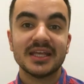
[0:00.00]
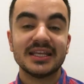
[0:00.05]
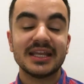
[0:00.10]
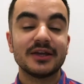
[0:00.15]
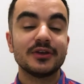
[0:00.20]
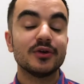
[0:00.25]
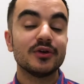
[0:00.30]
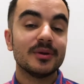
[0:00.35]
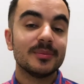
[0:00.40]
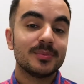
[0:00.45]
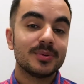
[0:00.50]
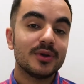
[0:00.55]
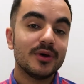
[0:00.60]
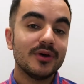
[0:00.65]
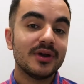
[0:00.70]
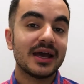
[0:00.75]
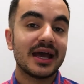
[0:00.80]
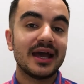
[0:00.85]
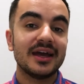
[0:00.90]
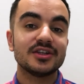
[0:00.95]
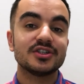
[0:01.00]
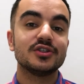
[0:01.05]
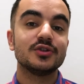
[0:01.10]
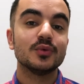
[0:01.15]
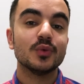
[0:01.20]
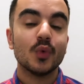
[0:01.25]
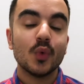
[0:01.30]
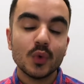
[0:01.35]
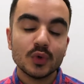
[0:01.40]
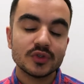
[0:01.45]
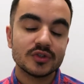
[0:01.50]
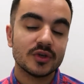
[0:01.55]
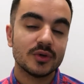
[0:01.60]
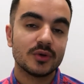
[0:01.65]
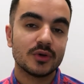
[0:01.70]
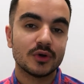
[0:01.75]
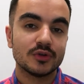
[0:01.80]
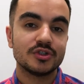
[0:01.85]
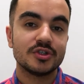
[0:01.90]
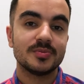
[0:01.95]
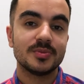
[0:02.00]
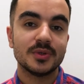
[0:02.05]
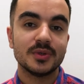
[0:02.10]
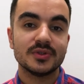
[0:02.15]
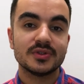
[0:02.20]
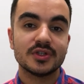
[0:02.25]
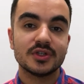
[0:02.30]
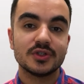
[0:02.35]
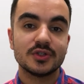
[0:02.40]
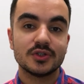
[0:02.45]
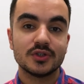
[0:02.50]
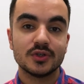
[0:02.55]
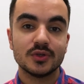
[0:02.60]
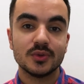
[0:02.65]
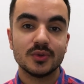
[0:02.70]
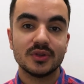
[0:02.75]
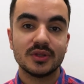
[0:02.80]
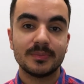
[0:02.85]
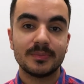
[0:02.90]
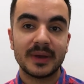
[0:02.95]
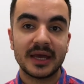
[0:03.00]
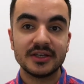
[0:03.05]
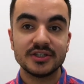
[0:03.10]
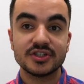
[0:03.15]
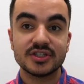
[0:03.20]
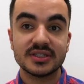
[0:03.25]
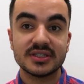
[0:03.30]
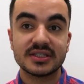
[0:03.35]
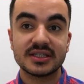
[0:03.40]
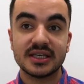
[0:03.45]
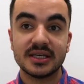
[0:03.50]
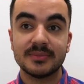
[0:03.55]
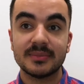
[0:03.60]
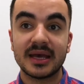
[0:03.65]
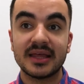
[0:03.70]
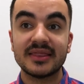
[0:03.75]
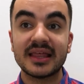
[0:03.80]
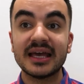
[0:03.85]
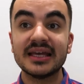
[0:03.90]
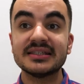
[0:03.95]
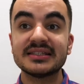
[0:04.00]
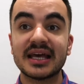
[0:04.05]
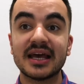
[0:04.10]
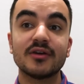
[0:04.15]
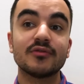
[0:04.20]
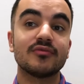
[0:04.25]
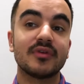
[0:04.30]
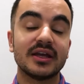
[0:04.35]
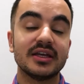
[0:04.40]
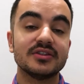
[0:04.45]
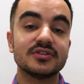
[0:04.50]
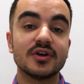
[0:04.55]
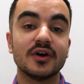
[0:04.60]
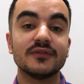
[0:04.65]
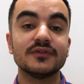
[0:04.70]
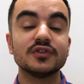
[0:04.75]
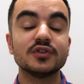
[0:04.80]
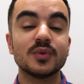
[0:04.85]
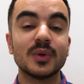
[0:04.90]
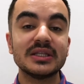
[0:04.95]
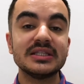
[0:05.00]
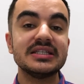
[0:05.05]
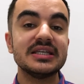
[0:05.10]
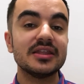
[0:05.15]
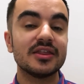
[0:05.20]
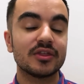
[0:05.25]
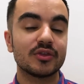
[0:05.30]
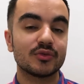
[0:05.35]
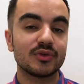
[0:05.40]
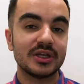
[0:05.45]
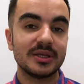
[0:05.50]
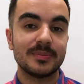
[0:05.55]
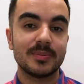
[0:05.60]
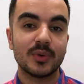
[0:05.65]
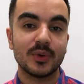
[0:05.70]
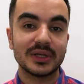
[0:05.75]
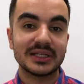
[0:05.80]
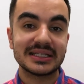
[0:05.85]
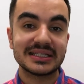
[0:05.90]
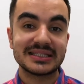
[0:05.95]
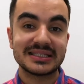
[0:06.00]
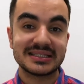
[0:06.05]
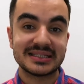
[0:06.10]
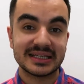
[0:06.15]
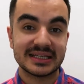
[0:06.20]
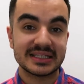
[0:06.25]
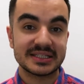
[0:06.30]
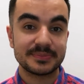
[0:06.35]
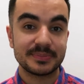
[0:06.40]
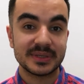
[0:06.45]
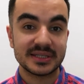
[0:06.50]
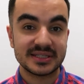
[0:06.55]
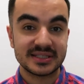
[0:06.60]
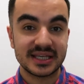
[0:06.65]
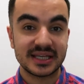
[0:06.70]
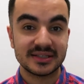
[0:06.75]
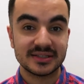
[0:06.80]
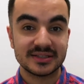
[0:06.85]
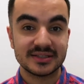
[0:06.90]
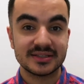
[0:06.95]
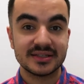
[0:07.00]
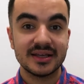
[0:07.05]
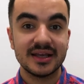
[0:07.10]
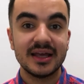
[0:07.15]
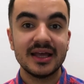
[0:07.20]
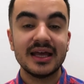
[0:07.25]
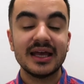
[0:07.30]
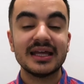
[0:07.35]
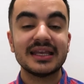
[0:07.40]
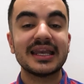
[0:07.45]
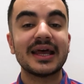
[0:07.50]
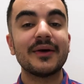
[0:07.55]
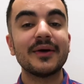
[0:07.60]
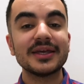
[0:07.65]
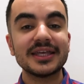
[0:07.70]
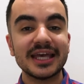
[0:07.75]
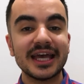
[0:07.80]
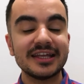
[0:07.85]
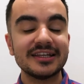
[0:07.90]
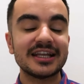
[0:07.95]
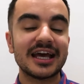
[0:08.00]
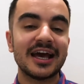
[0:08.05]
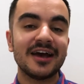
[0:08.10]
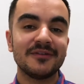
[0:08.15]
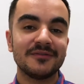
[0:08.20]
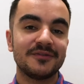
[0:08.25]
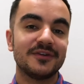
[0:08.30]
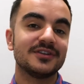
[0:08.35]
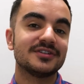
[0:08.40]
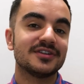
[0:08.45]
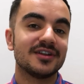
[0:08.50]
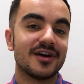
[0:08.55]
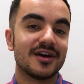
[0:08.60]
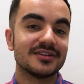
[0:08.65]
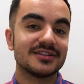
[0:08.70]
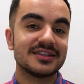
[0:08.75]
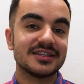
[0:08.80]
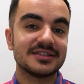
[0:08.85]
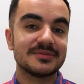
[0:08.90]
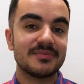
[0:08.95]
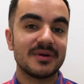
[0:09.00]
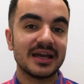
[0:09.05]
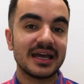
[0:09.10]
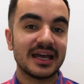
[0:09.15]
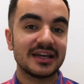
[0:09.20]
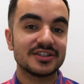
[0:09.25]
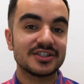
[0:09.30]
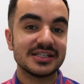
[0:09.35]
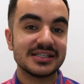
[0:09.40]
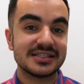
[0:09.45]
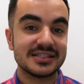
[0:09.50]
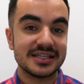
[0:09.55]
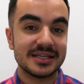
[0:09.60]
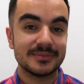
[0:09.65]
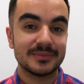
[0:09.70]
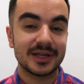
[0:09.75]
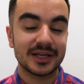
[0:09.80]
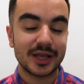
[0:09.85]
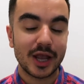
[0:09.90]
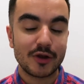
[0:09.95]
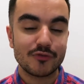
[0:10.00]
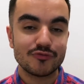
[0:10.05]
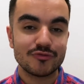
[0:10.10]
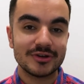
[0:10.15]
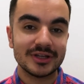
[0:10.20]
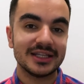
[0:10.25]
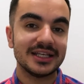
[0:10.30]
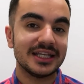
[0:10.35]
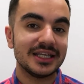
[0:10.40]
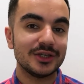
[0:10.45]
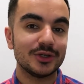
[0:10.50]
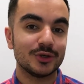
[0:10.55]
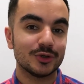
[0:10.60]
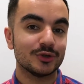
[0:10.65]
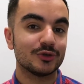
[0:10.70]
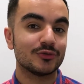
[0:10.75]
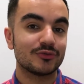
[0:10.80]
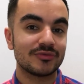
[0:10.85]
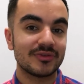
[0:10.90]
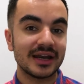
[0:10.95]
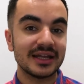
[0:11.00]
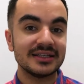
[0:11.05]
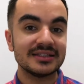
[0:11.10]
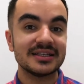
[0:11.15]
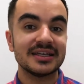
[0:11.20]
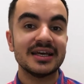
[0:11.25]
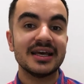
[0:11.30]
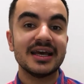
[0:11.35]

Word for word: Now your employer actually also contributes to the pension scheme and that is at a rate of 23.6%. Now again, at first glance, this might actually seem like a really good rate